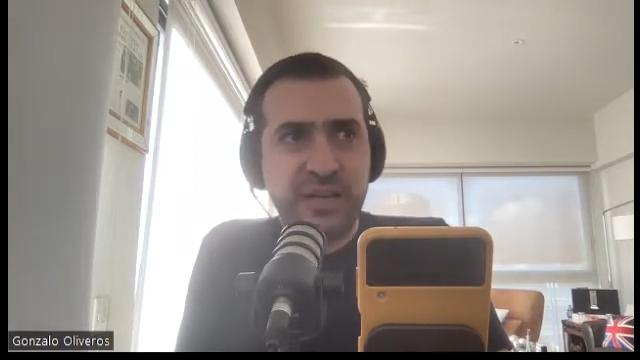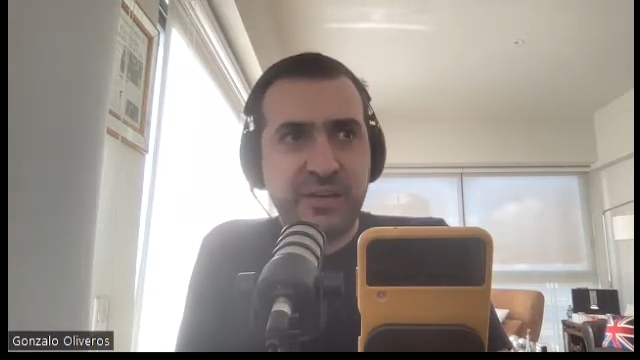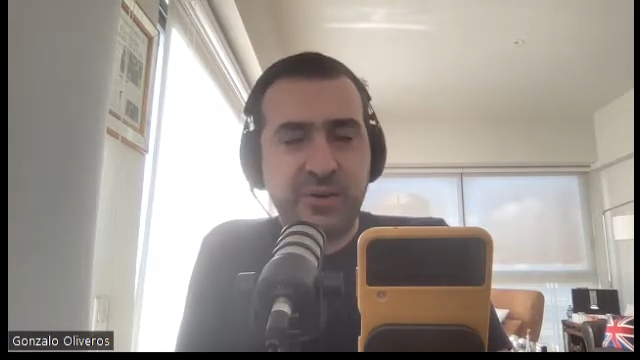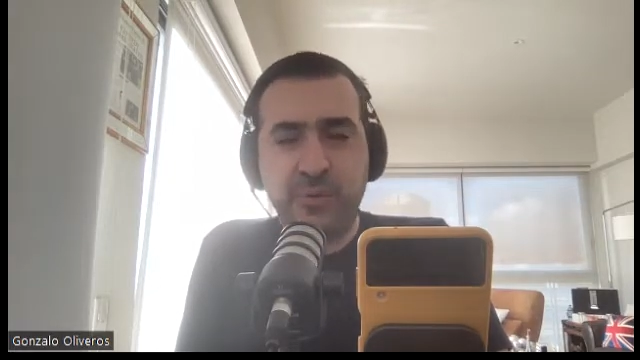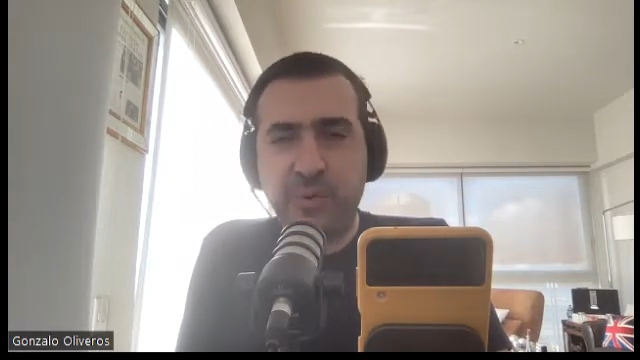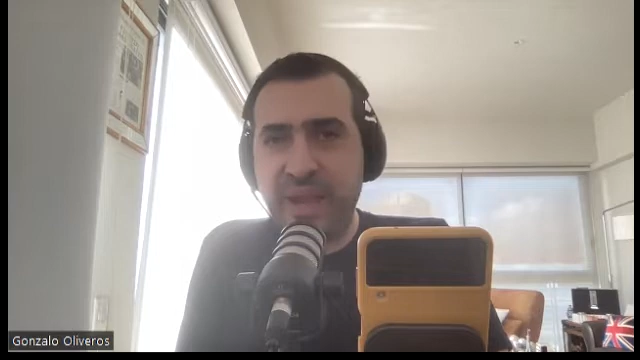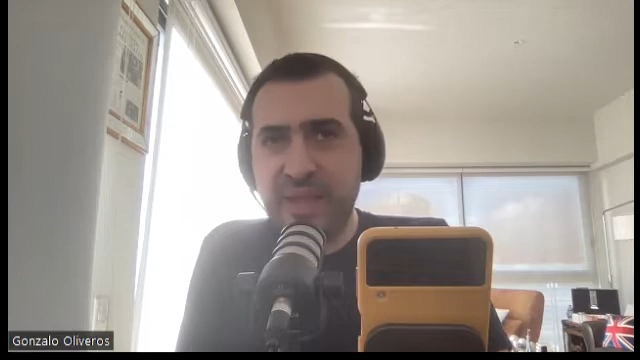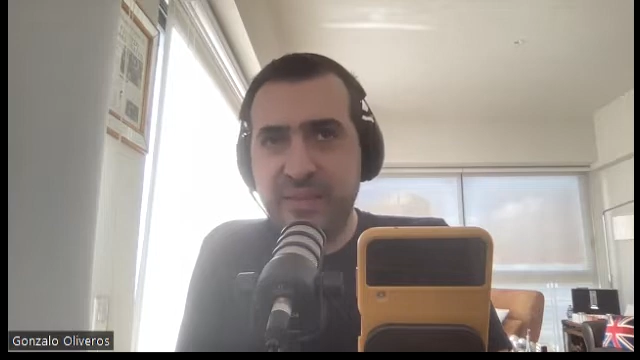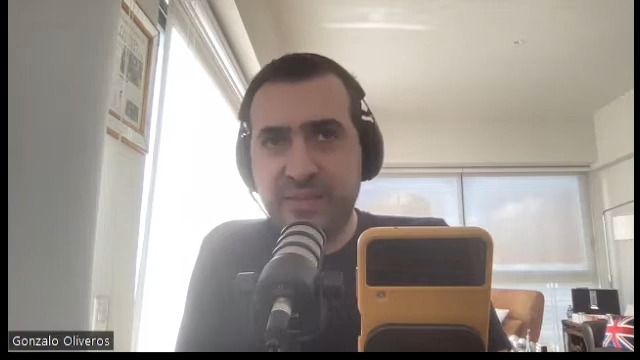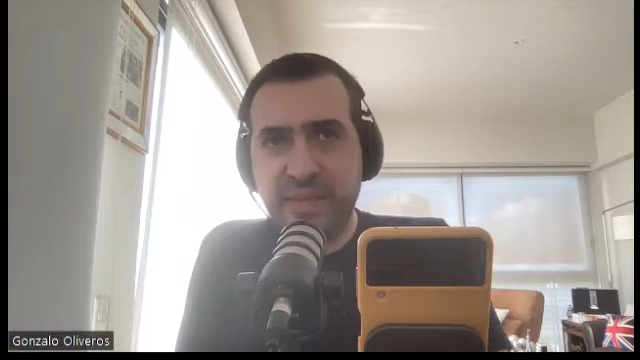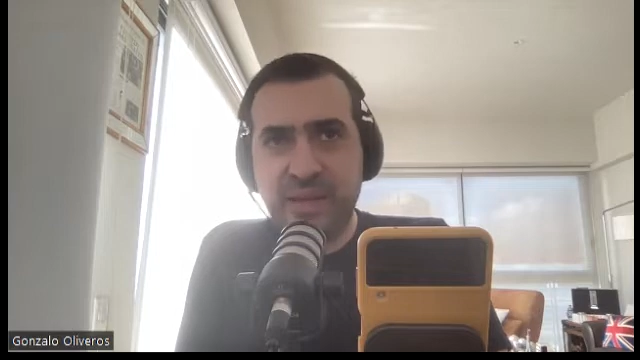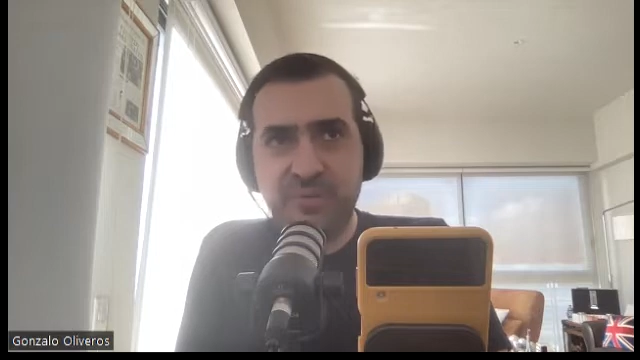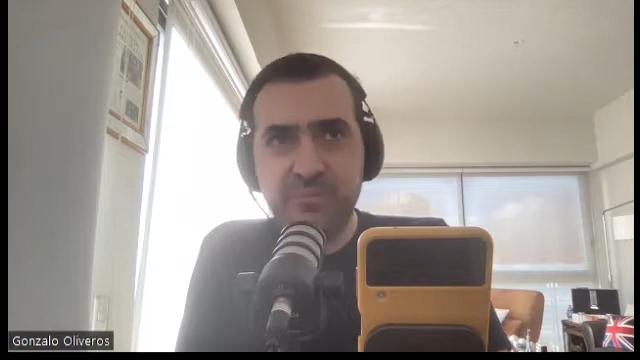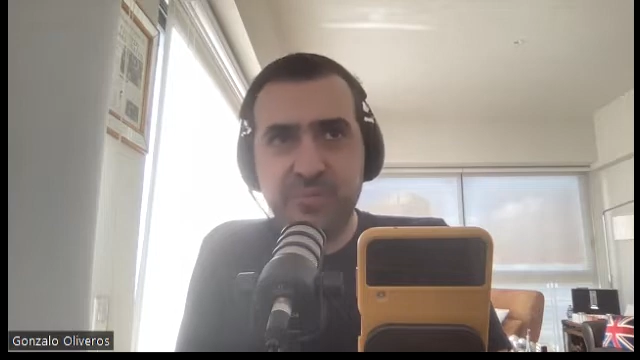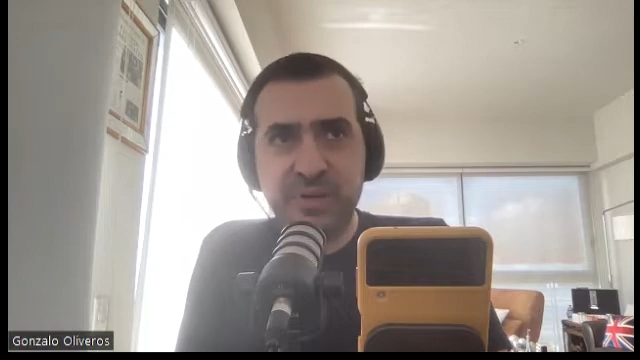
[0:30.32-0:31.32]
such a
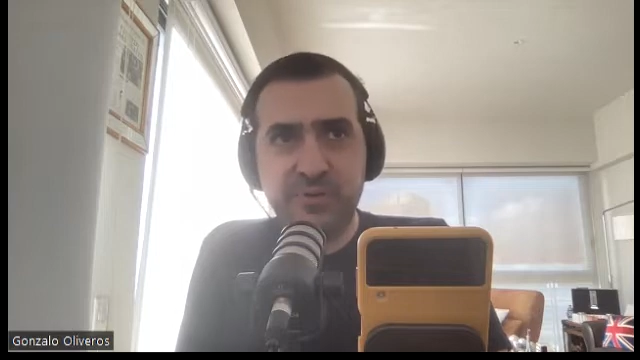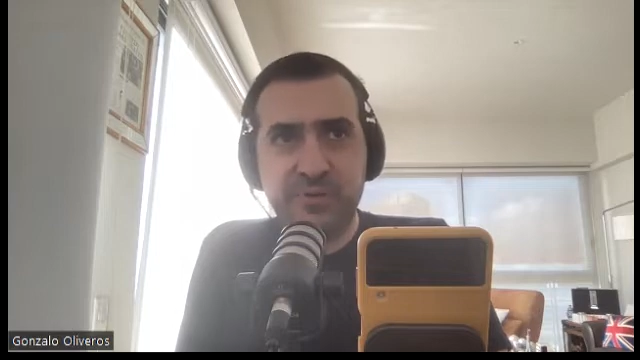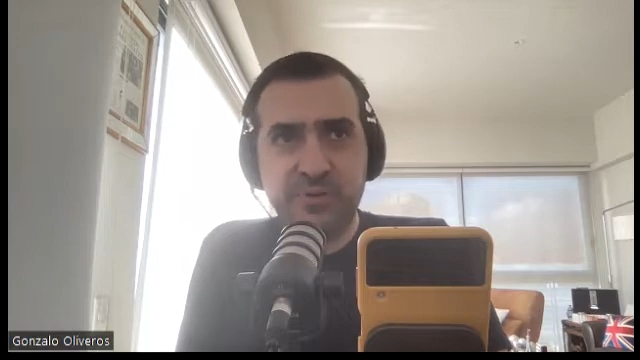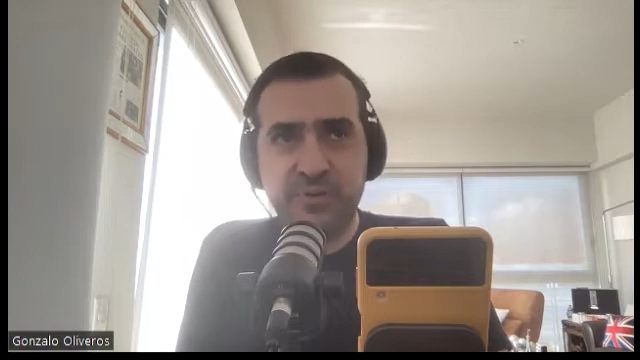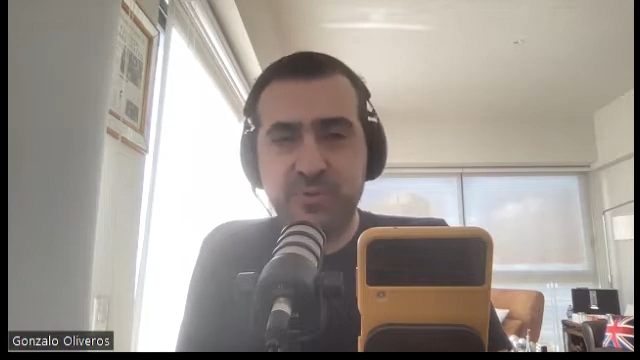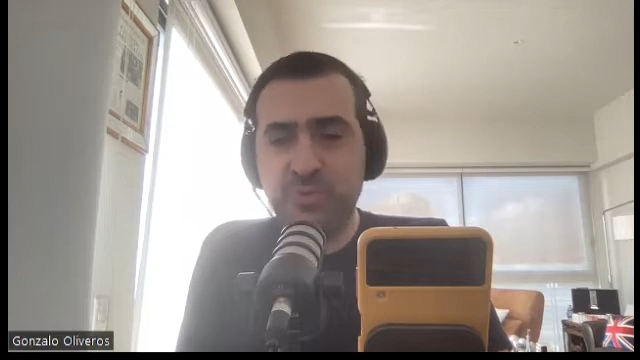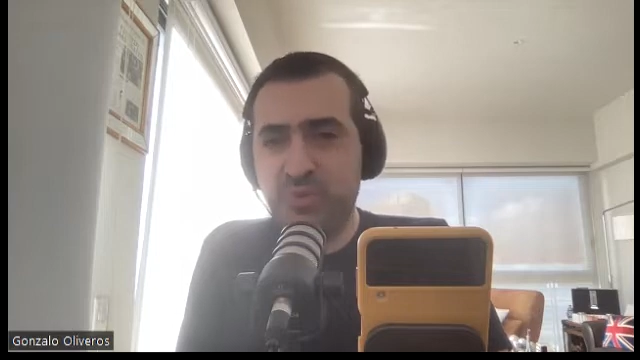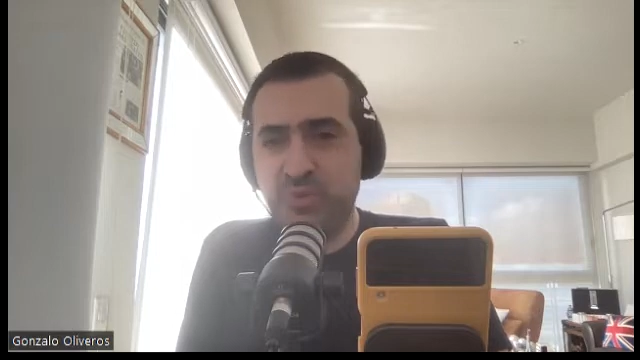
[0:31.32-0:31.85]
great and virtuous